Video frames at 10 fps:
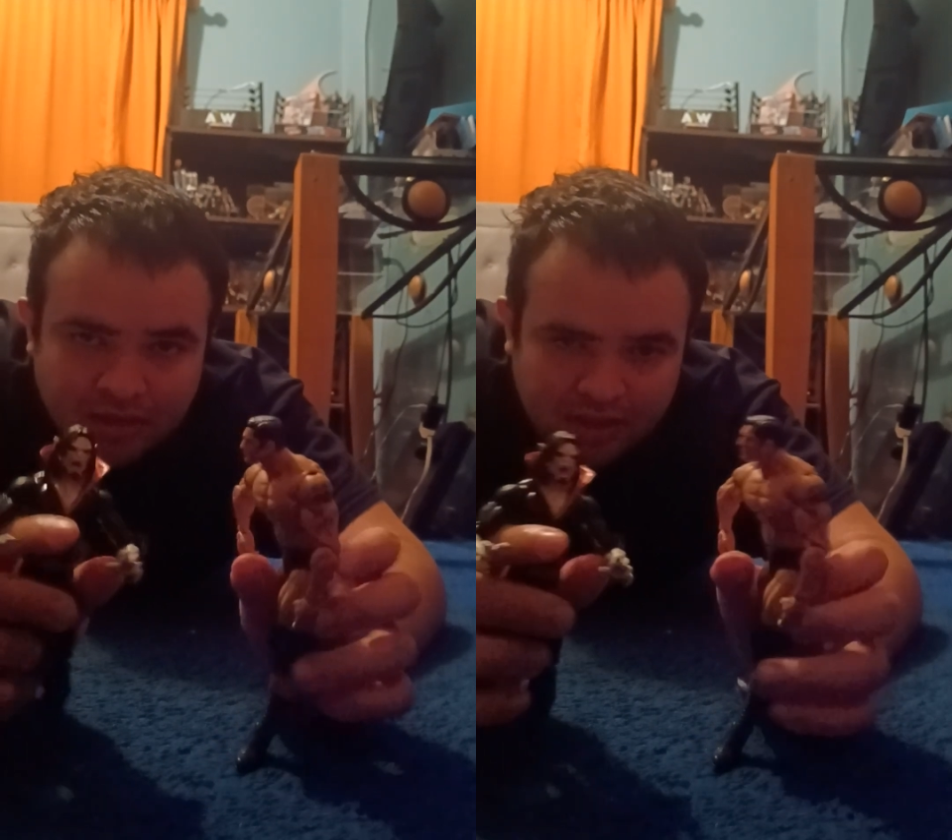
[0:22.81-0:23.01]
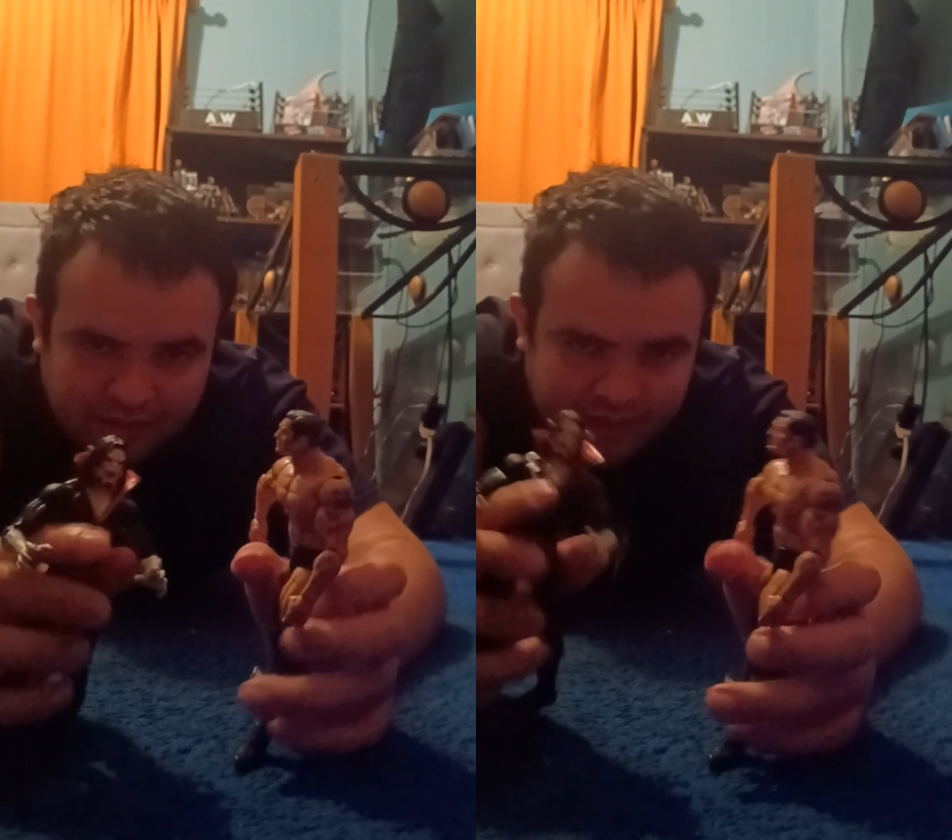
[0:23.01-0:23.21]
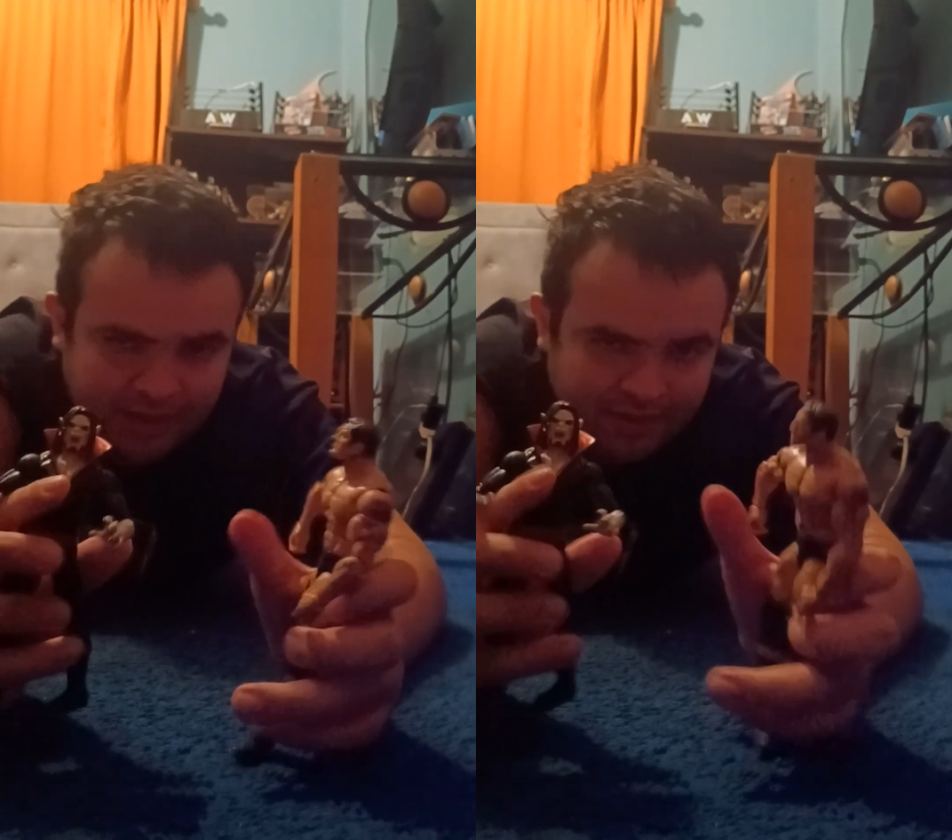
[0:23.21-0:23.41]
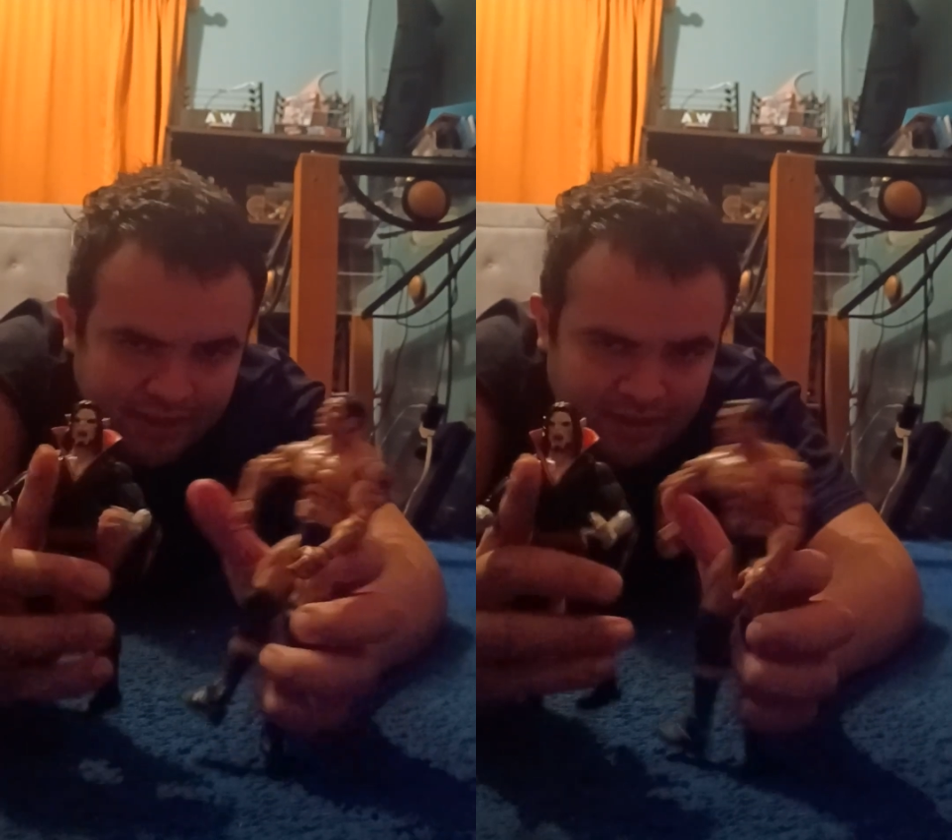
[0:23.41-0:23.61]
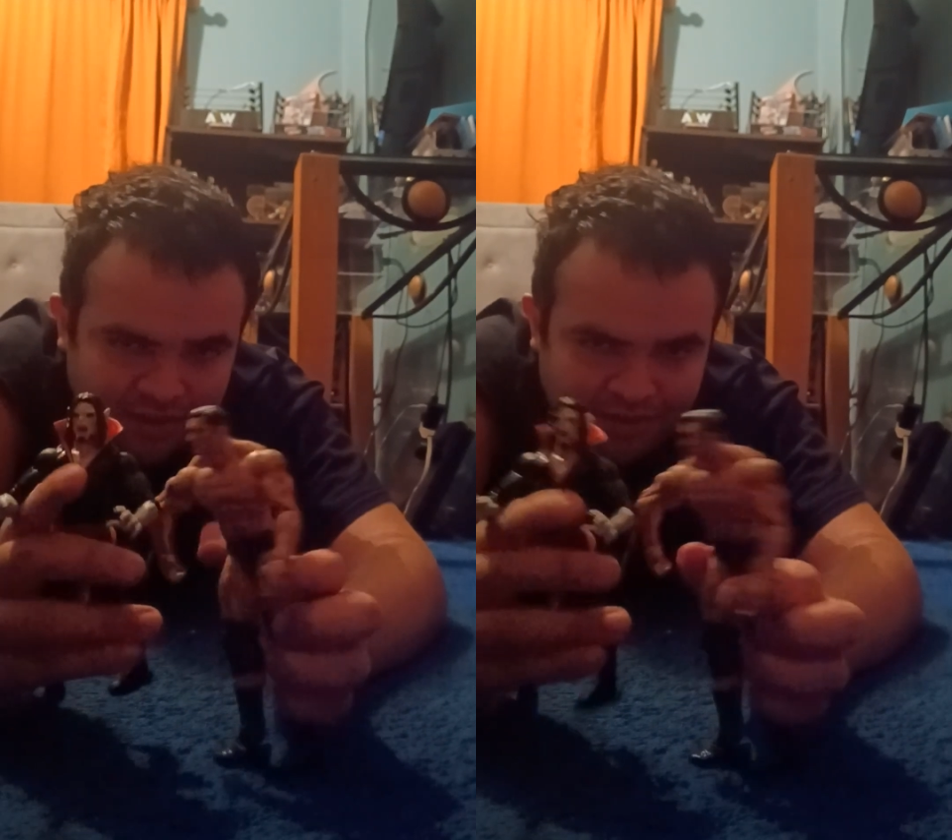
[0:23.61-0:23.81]
are here
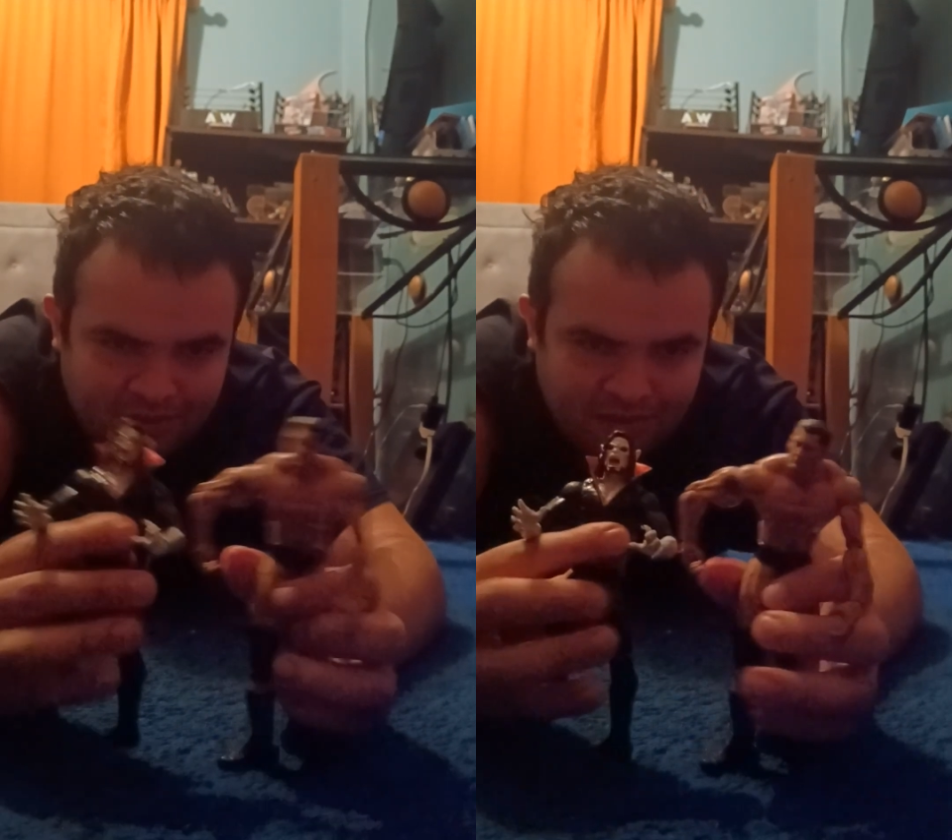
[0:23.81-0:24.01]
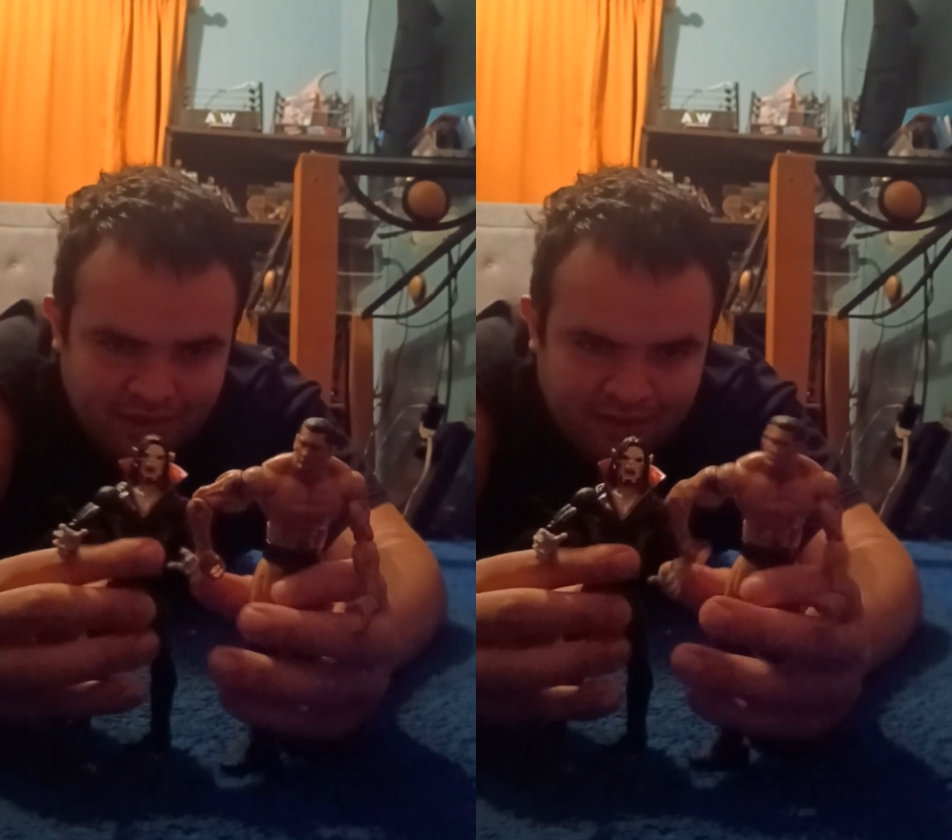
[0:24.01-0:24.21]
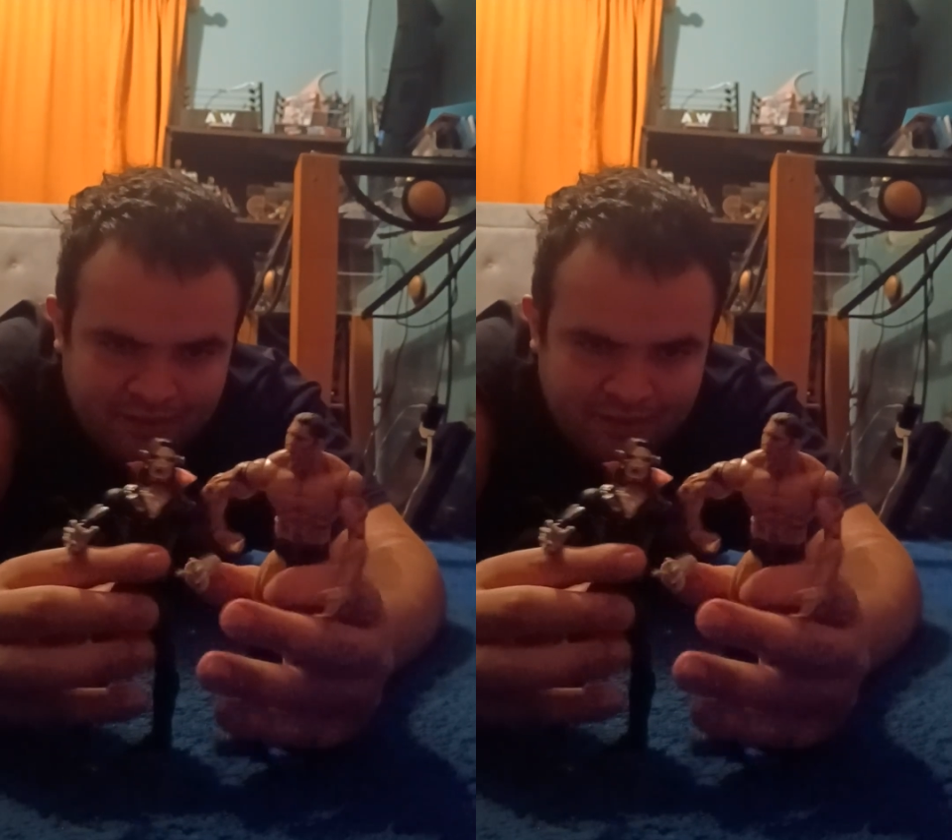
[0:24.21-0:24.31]
I know I'm going to